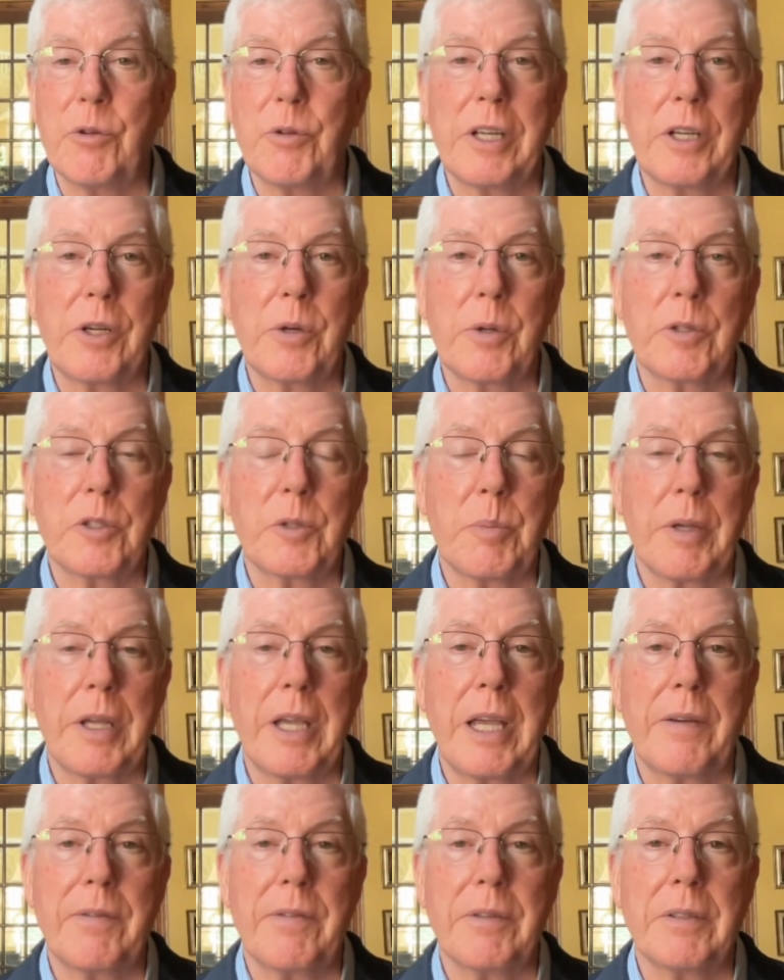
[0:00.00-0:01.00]
that girl's
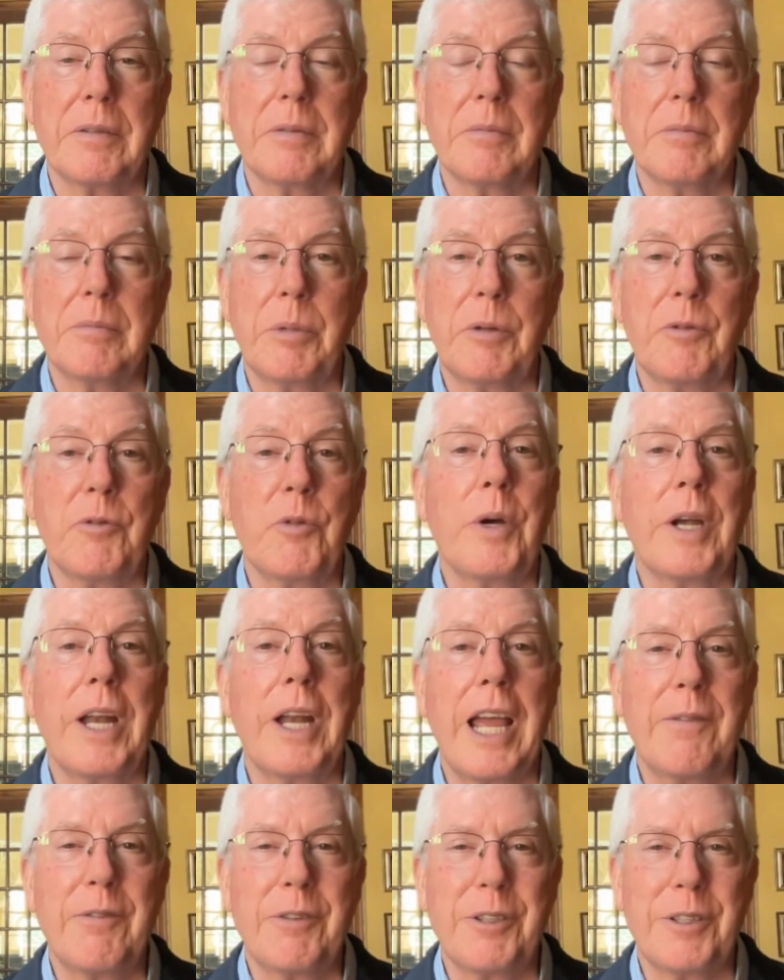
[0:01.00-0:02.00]
behavior before and
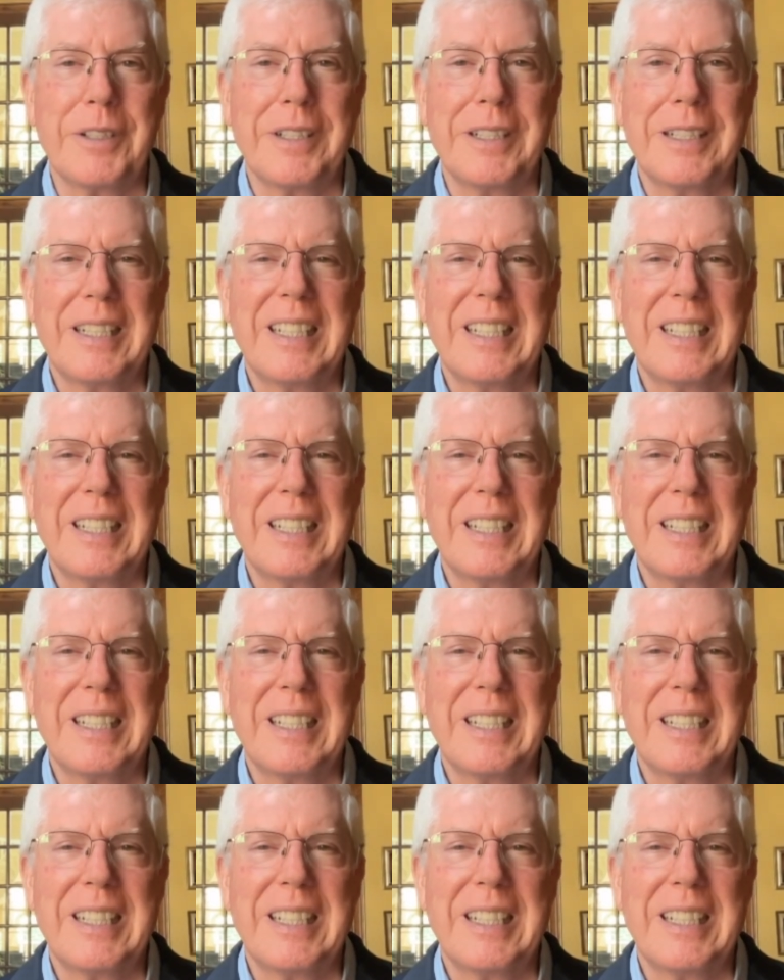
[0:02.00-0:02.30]
after.